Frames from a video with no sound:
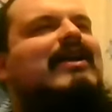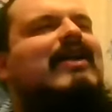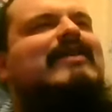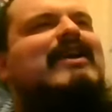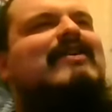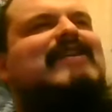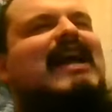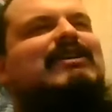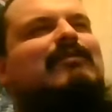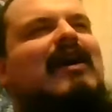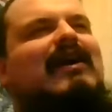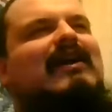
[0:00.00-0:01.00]
you said
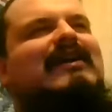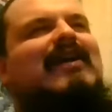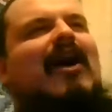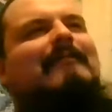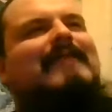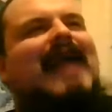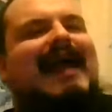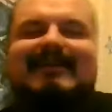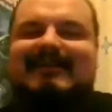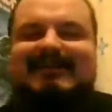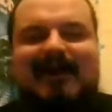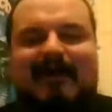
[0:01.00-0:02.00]
you weren't going to come
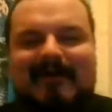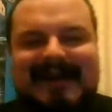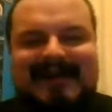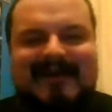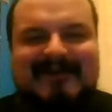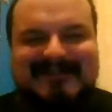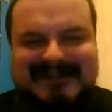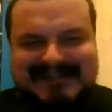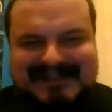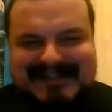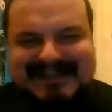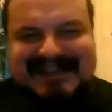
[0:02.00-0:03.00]
yet. Sorry,
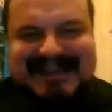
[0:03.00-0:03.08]
gorgeous."